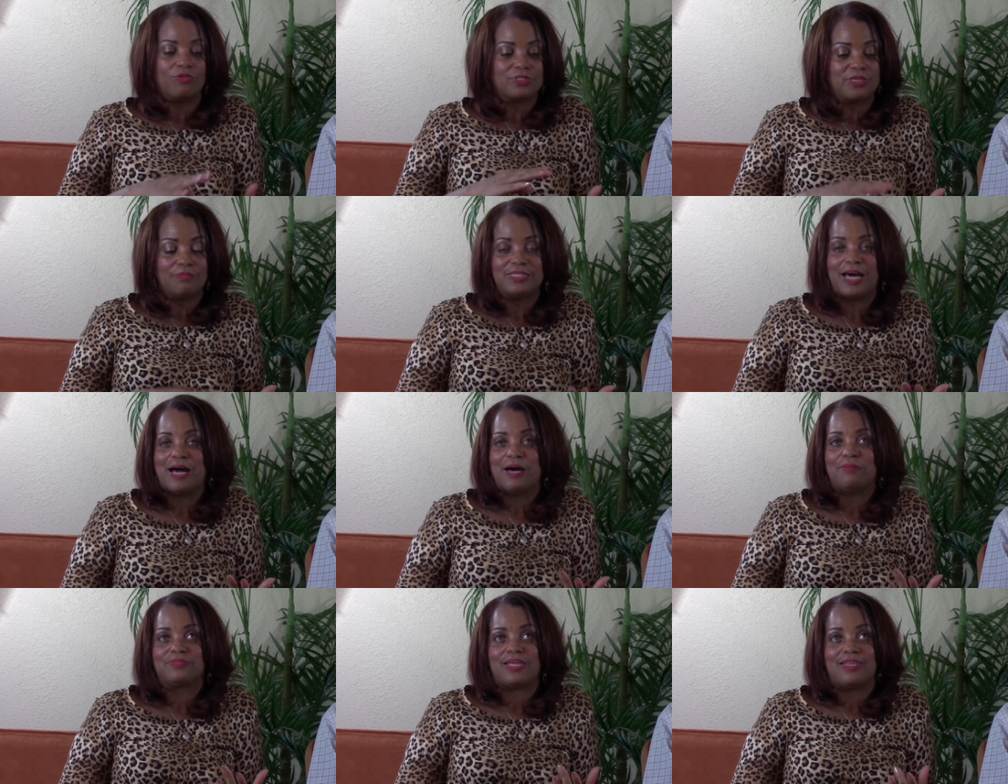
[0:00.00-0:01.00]

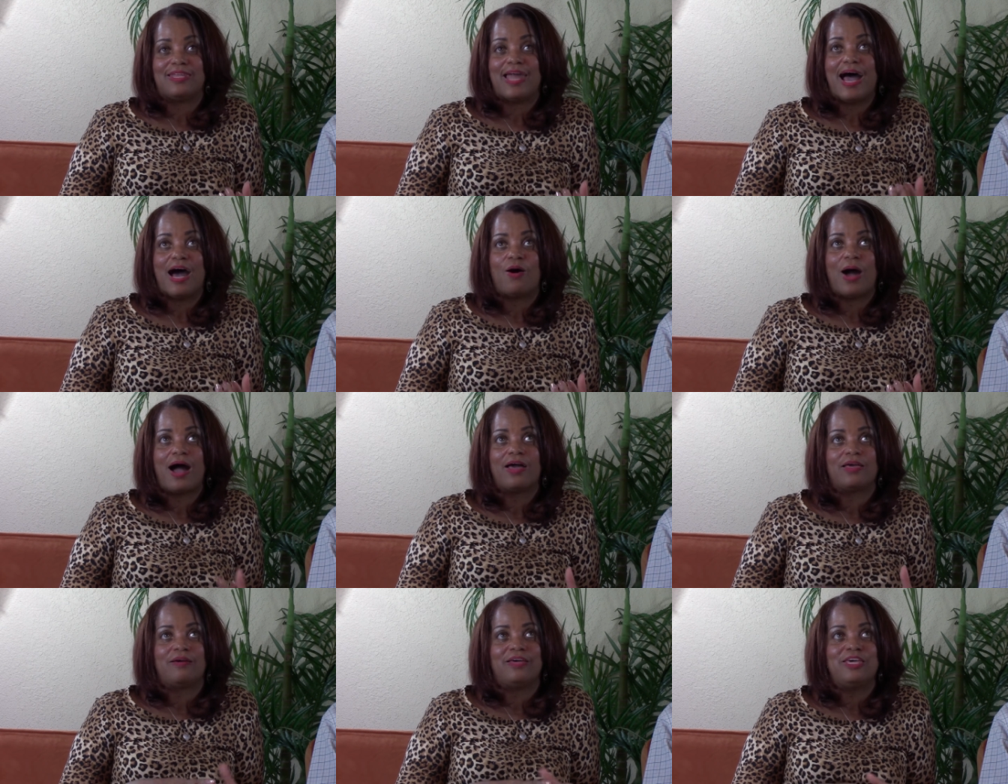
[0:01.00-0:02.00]
sometimes now I
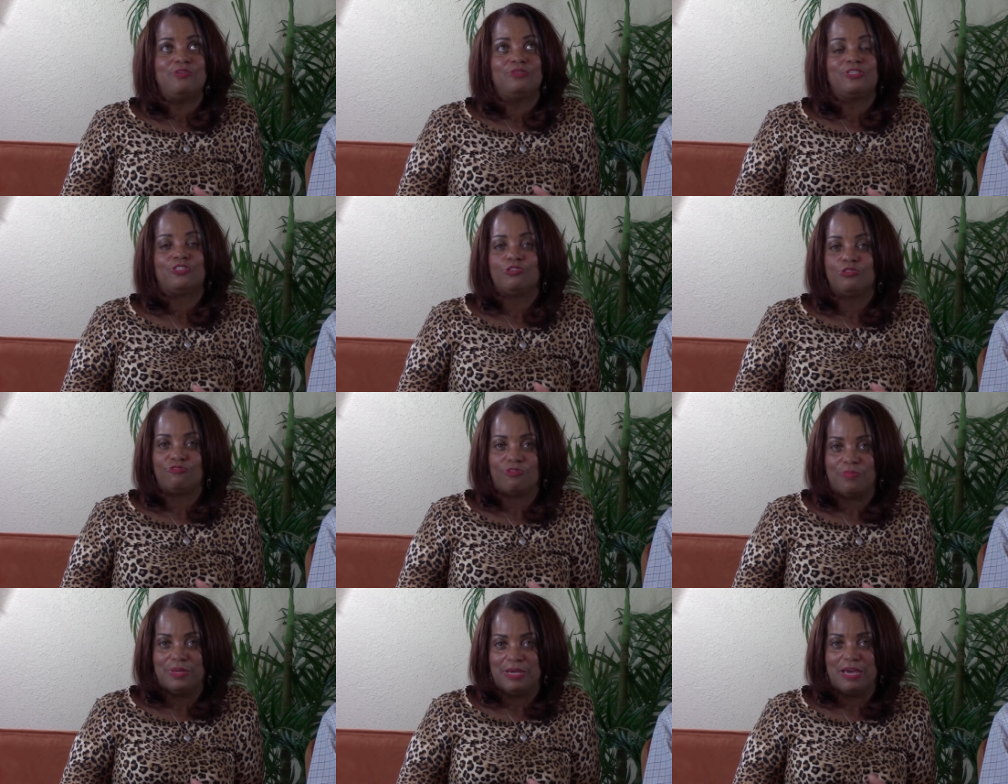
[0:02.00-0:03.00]
he used to juice for
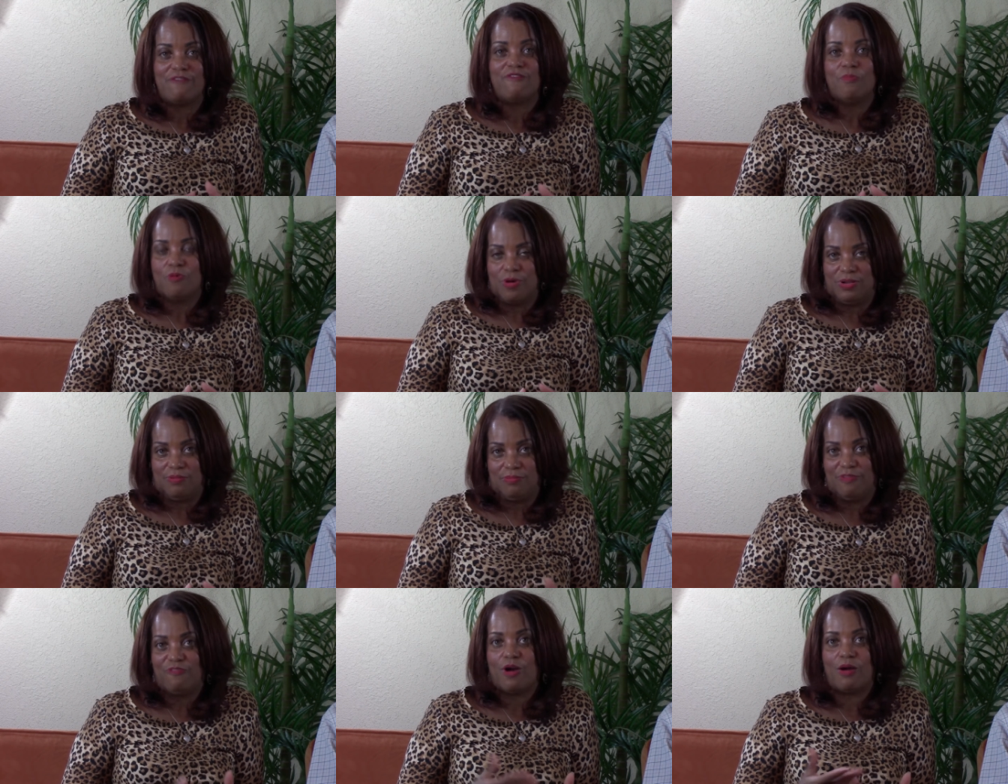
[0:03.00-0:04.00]
me every morning
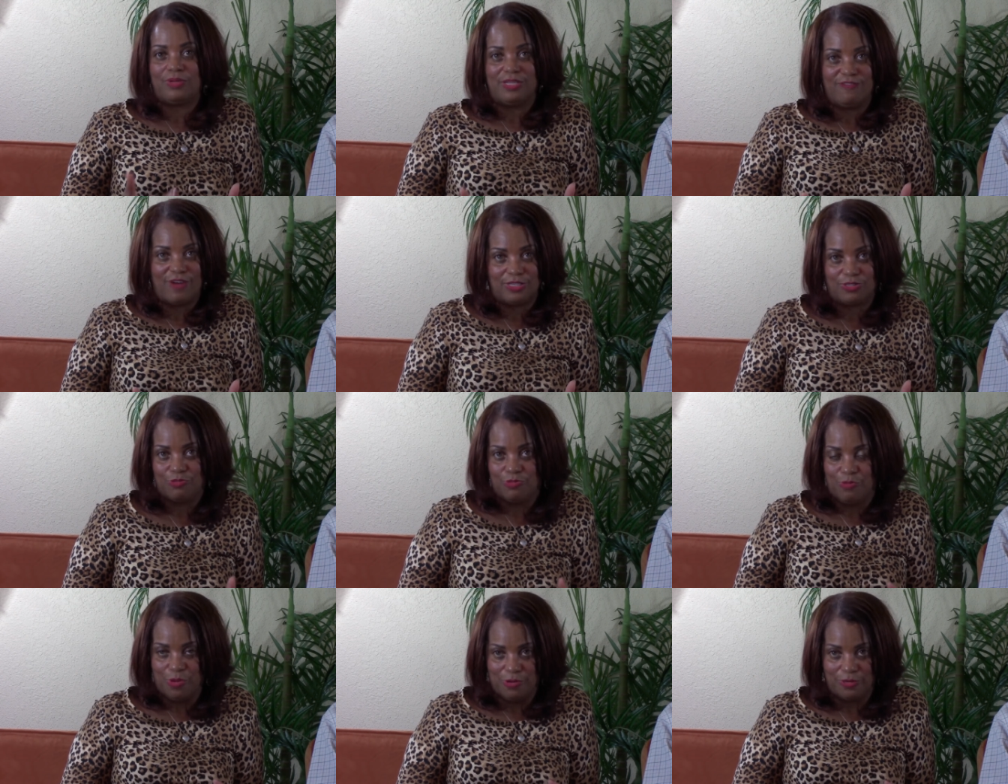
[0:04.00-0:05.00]
before I would leave out to go to
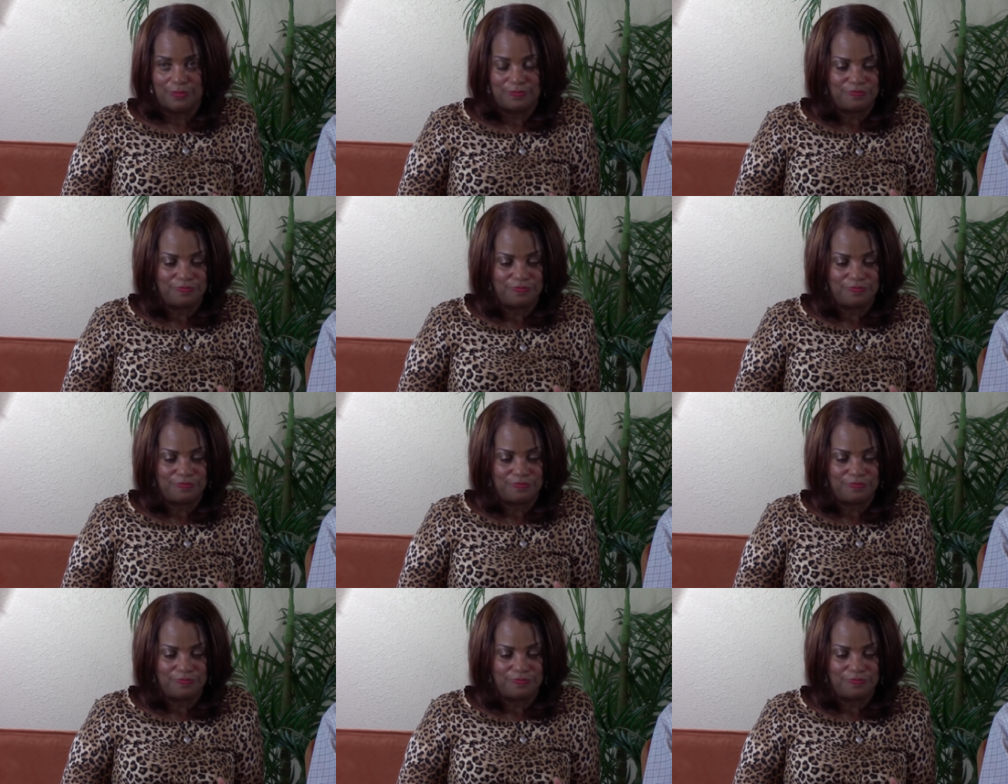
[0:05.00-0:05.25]
work.